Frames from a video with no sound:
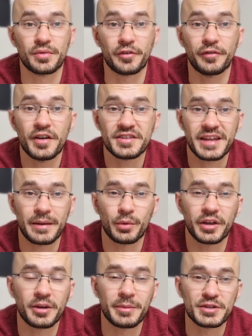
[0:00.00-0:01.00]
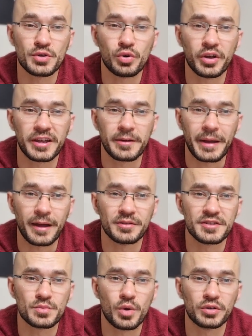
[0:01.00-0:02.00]
the first app we're going to be talking about
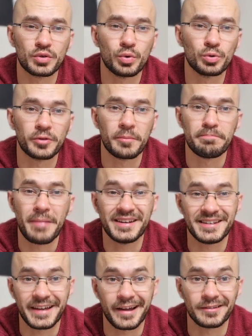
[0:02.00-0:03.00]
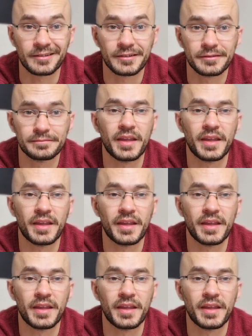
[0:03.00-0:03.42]
is one called MediCalc.